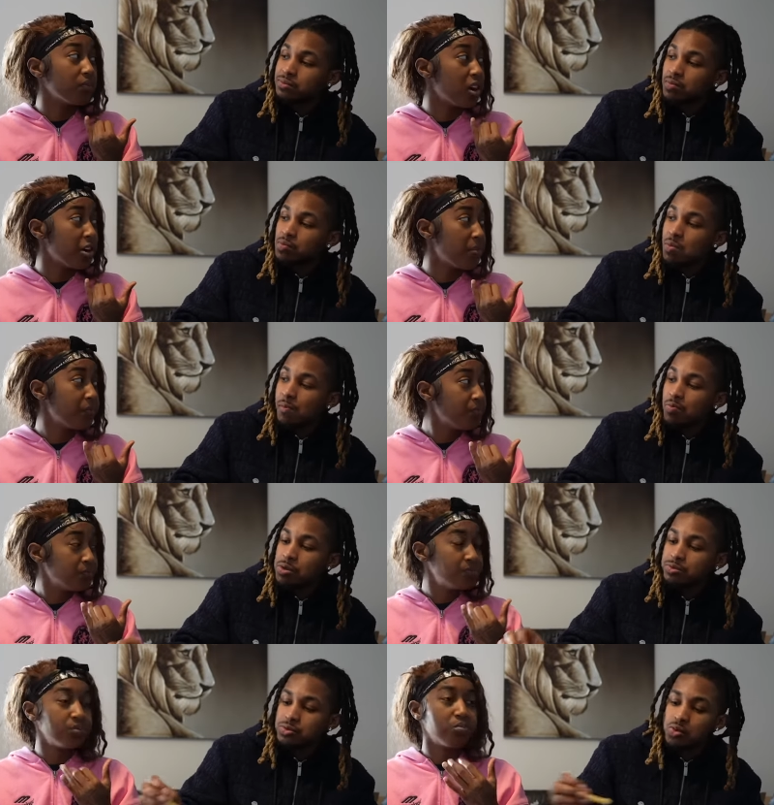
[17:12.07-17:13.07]
Speaker 1: okay.
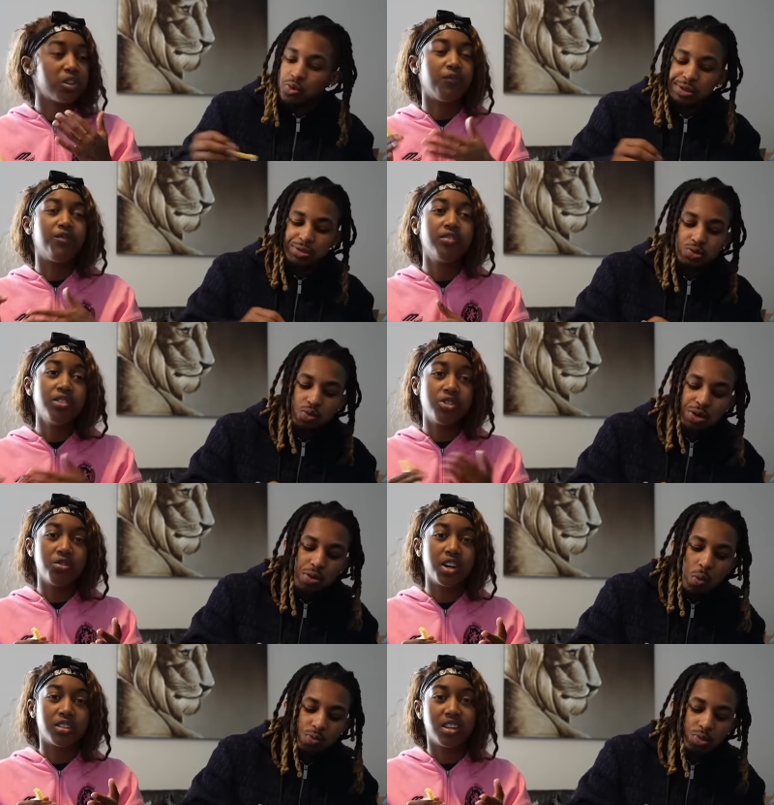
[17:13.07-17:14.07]
But what the is,
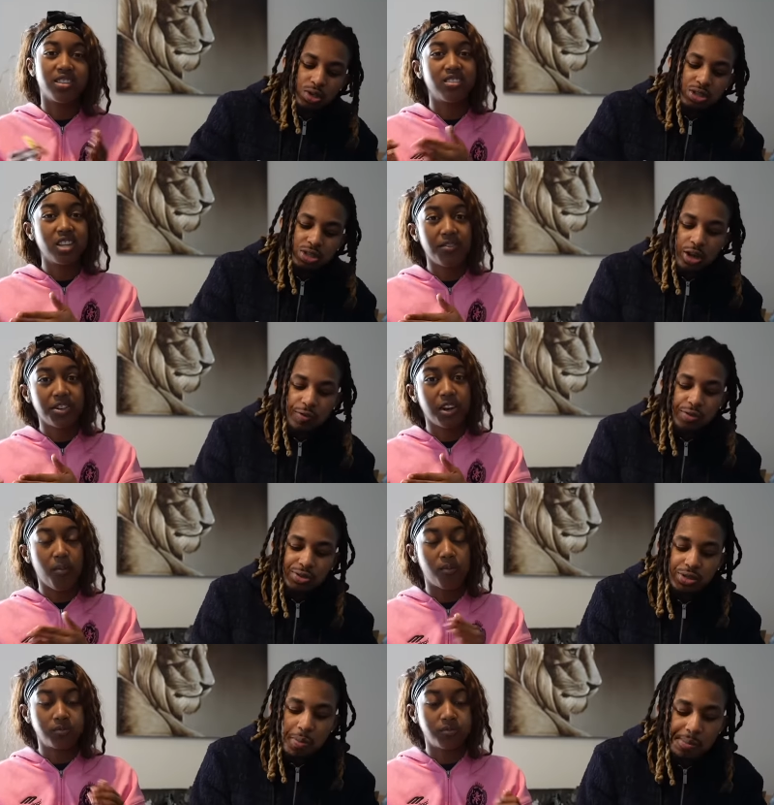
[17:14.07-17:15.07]
53 what, is like 70.
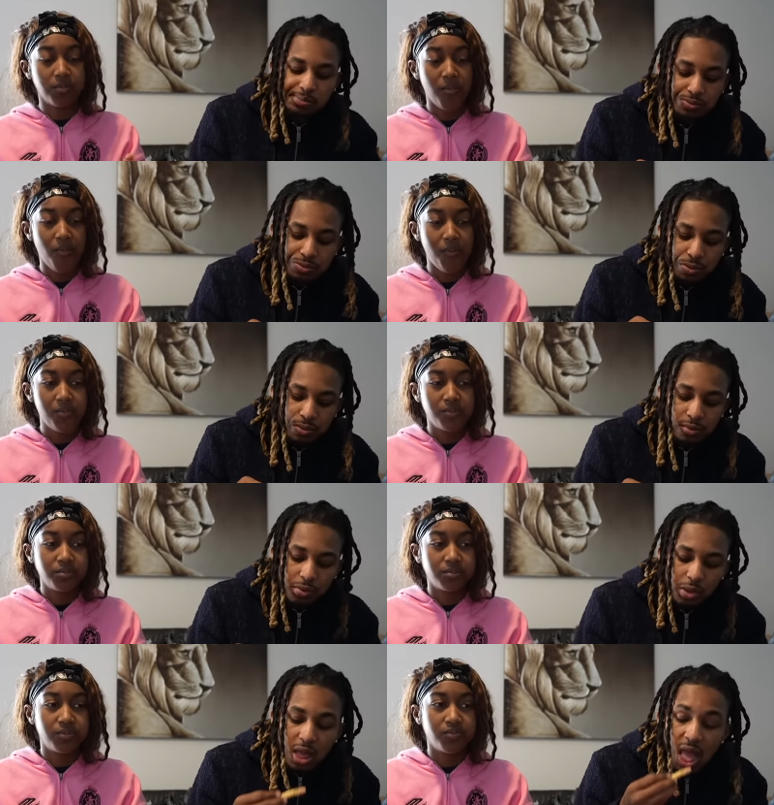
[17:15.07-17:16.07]

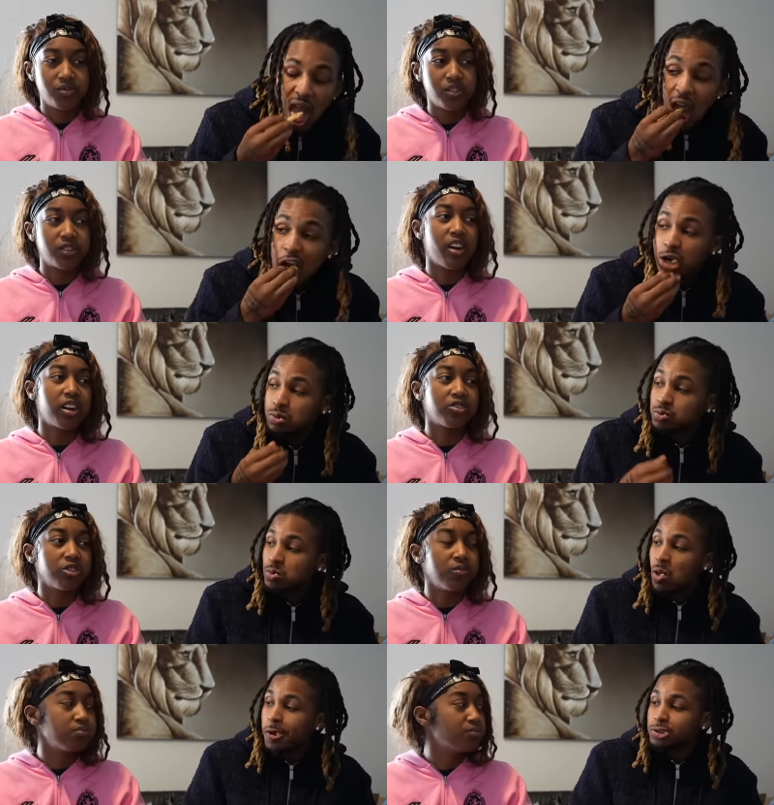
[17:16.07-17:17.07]
It's
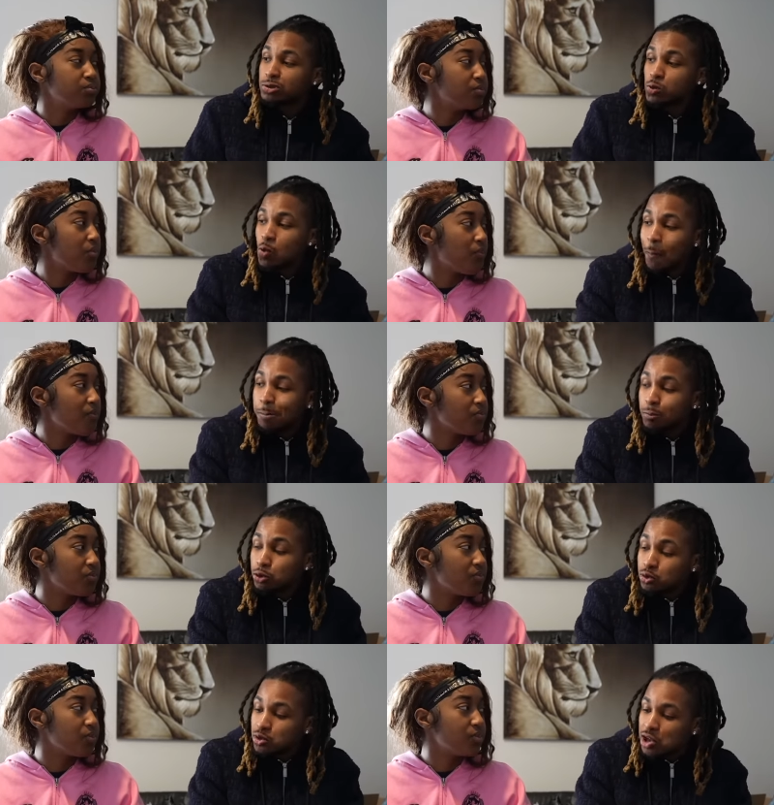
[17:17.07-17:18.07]
faster.
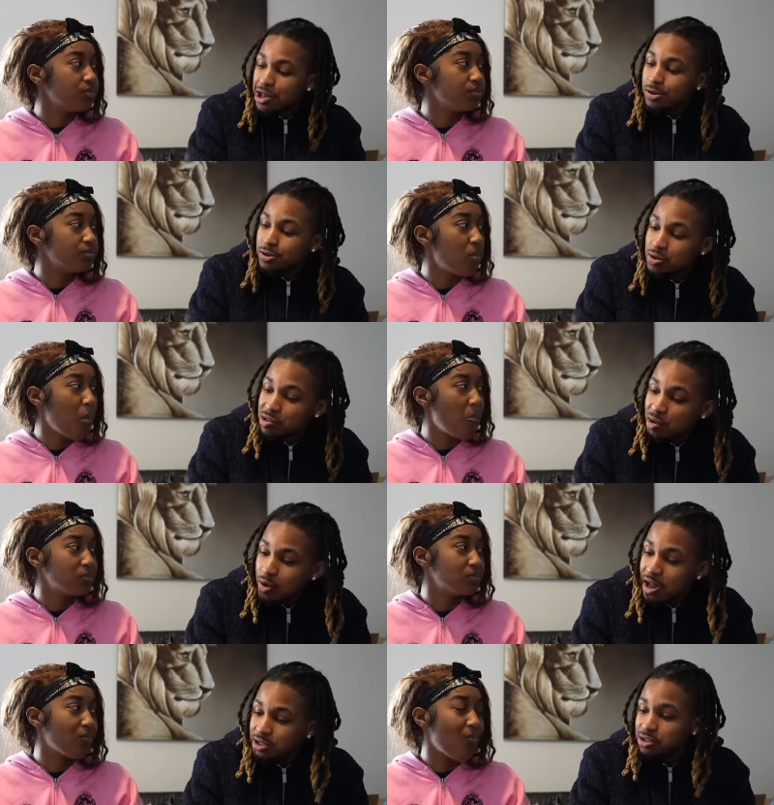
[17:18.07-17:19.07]
What
Speaker 2: the hell your
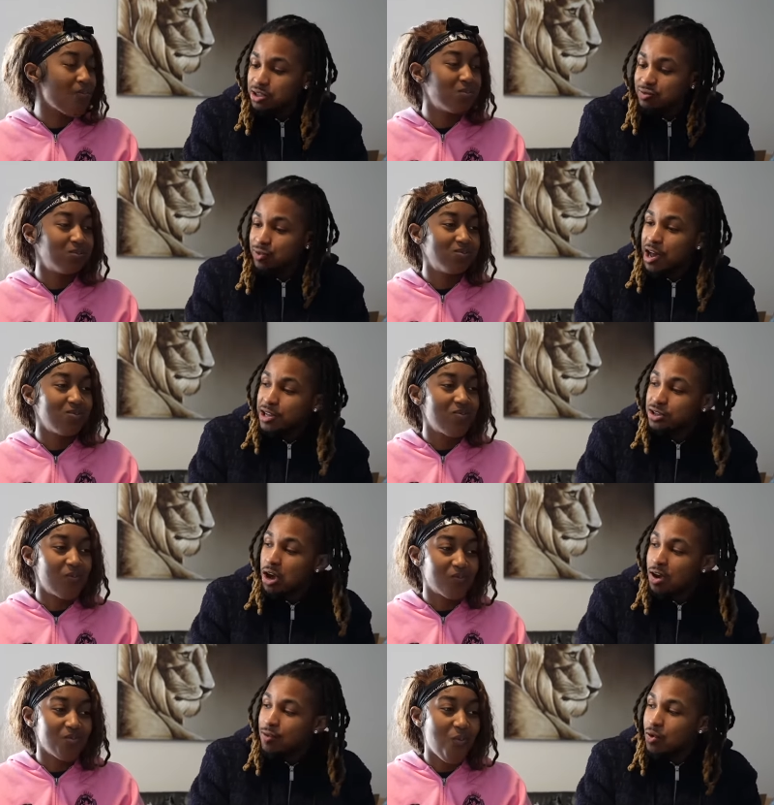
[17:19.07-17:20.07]
little ass need a fast
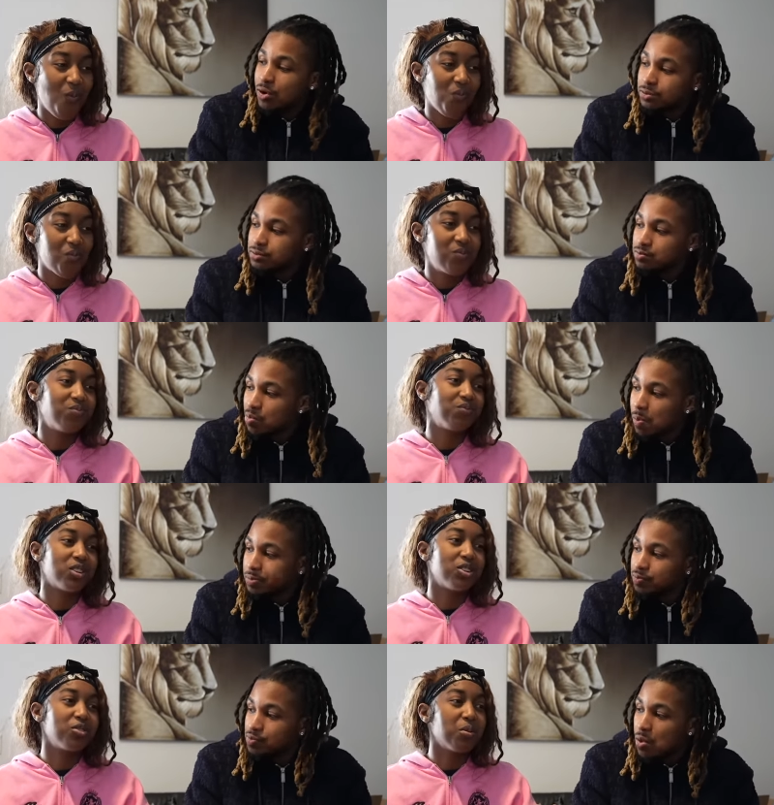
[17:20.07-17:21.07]
car for?
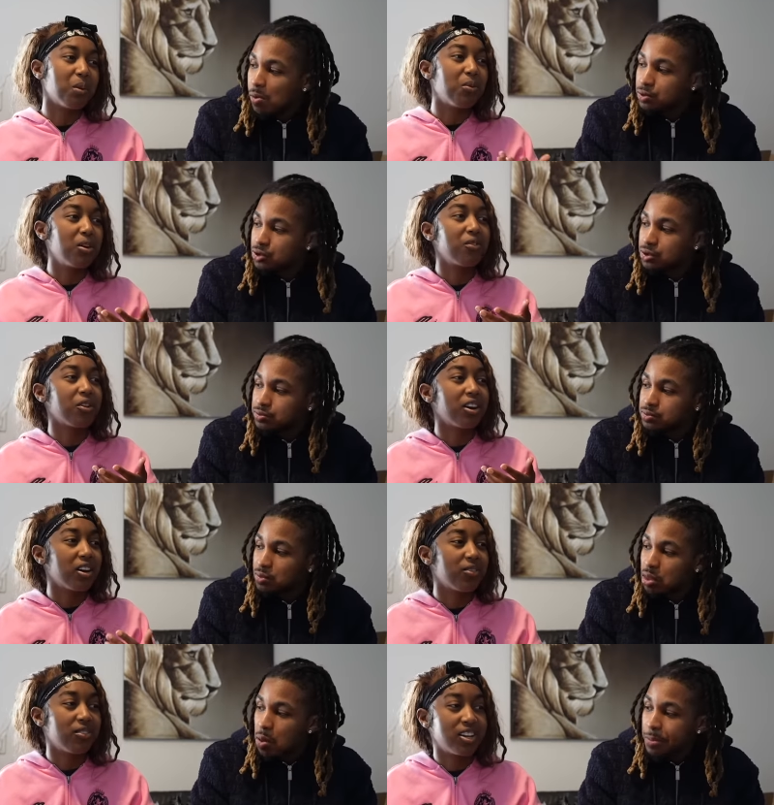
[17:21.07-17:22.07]
Speaker 1: I don't know. My mm. boyfriend
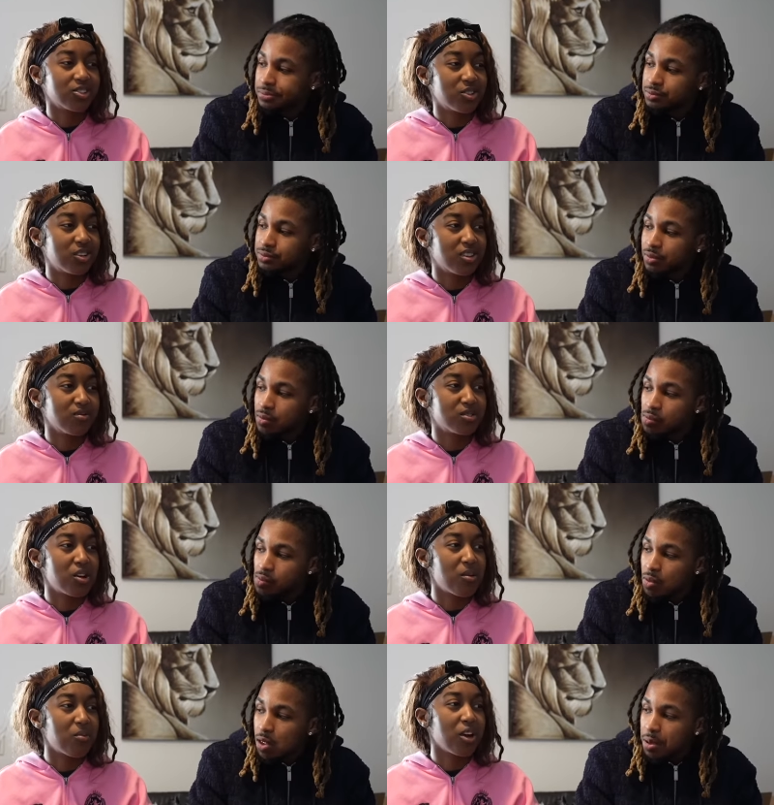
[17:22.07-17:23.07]
got a fast car, so
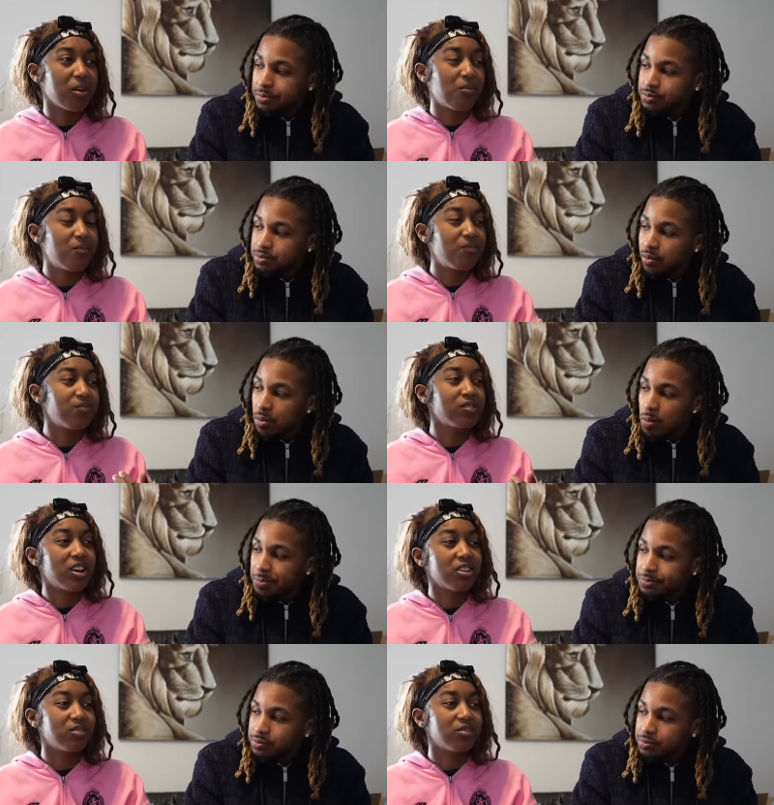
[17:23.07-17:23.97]
I'm like, kind